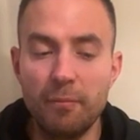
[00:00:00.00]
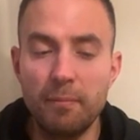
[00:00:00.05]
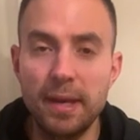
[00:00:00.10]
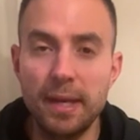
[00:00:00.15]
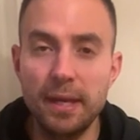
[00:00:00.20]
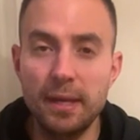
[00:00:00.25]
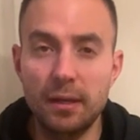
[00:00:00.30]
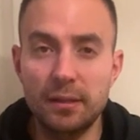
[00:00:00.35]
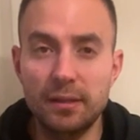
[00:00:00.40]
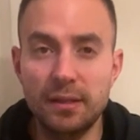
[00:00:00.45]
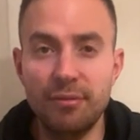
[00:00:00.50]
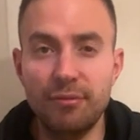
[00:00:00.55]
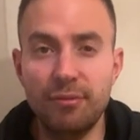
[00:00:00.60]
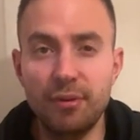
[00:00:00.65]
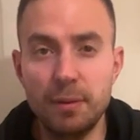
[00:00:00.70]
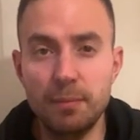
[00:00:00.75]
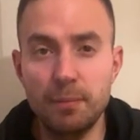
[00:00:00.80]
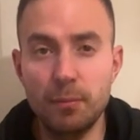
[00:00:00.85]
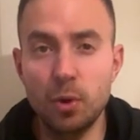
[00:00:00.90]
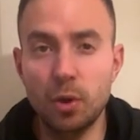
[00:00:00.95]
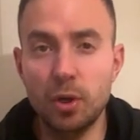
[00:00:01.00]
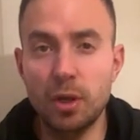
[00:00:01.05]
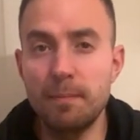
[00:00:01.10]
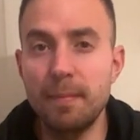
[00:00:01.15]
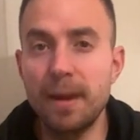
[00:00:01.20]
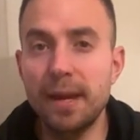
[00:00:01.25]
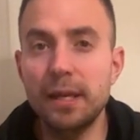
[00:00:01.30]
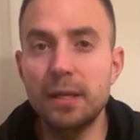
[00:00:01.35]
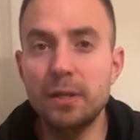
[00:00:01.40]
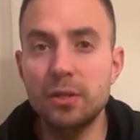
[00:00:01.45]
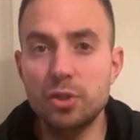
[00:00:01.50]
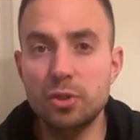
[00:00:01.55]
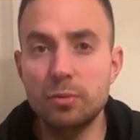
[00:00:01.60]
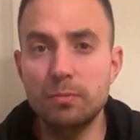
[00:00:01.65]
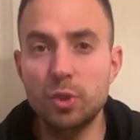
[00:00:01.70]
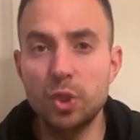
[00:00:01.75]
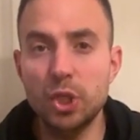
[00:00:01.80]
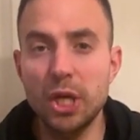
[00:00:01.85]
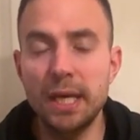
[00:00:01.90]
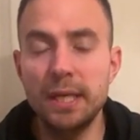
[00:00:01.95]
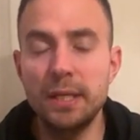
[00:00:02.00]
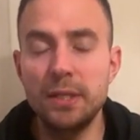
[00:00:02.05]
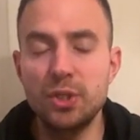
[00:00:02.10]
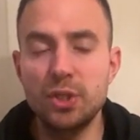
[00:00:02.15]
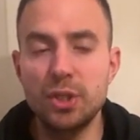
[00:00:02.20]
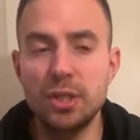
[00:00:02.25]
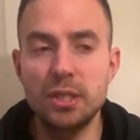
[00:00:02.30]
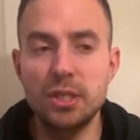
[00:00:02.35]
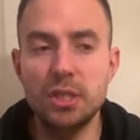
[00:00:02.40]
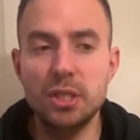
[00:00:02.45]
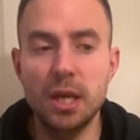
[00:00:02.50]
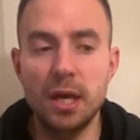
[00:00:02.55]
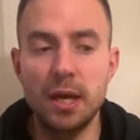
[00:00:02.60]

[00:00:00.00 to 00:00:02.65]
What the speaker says: me, I'd definitely look at making some changes,